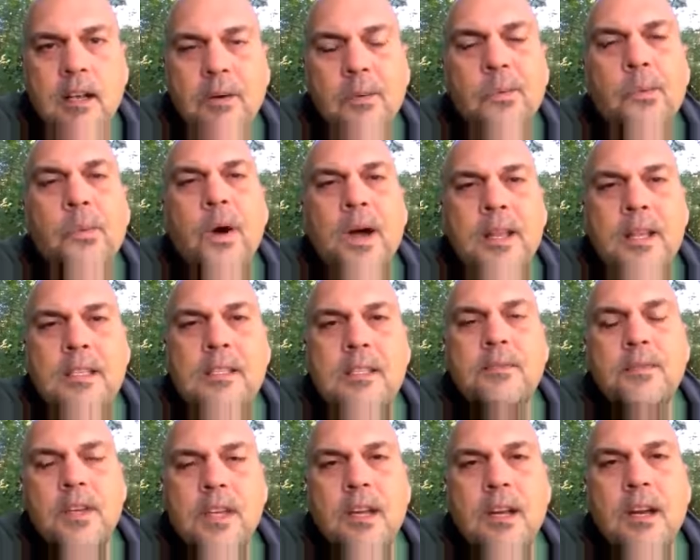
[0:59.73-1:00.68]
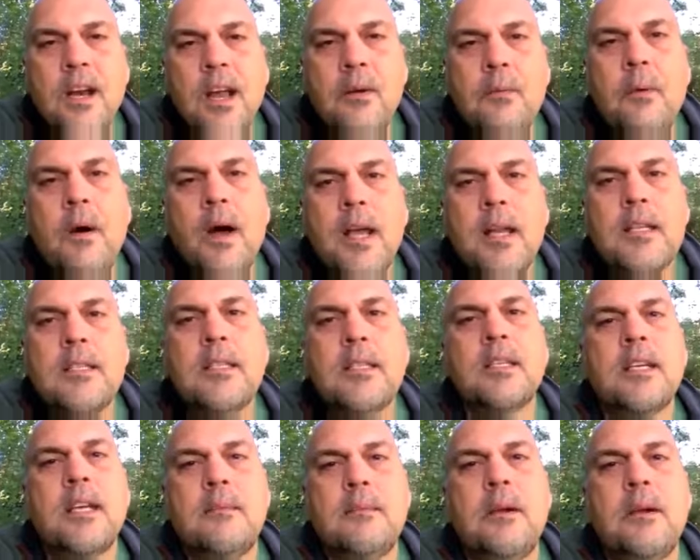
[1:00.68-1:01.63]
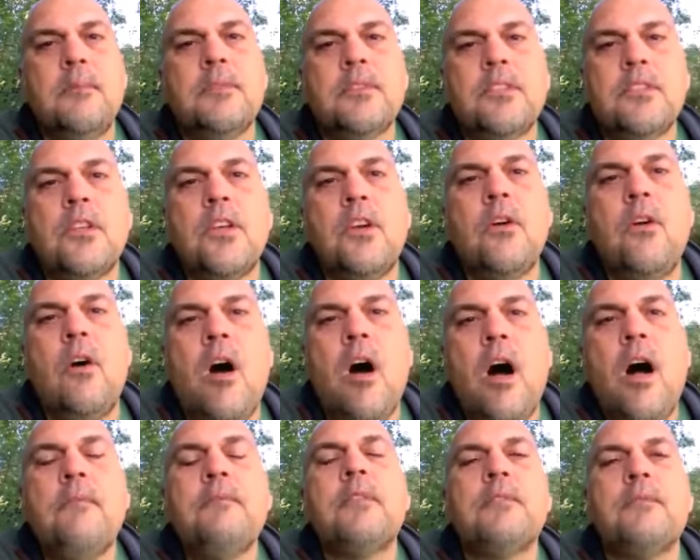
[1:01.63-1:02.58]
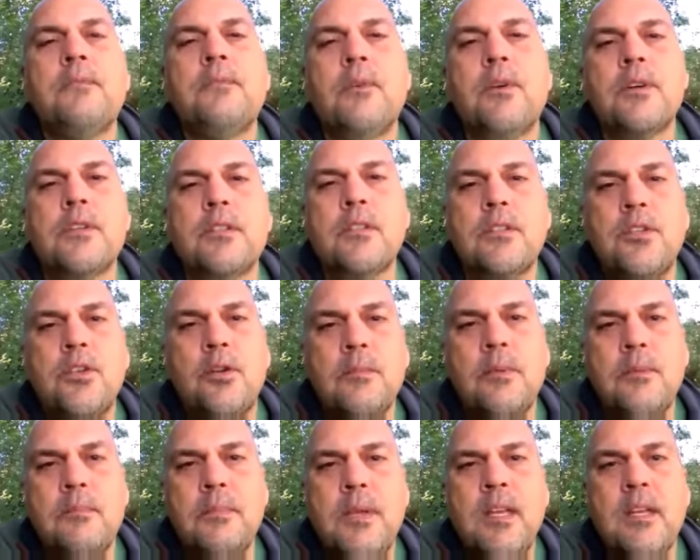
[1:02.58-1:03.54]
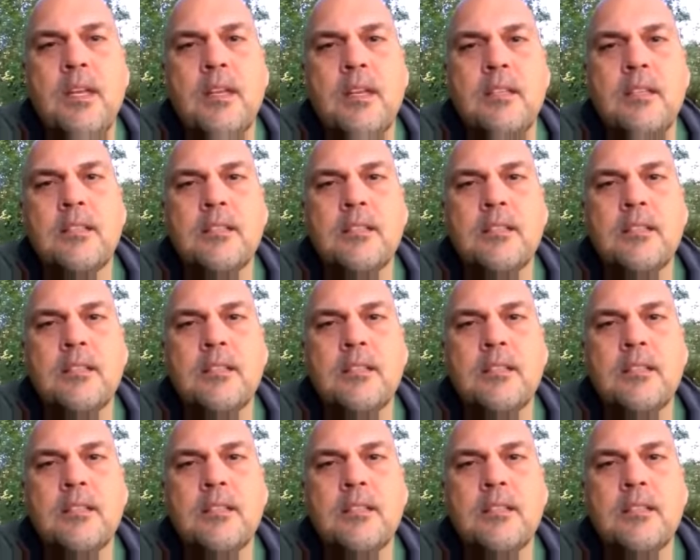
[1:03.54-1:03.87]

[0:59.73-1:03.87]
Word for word: What is fear and why does it come up so often for us as human beings?